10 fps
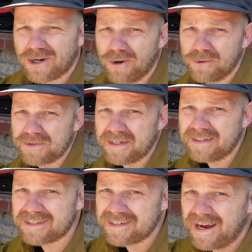hose
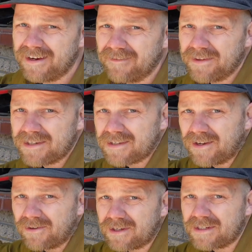inside of this
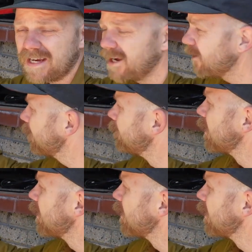little container.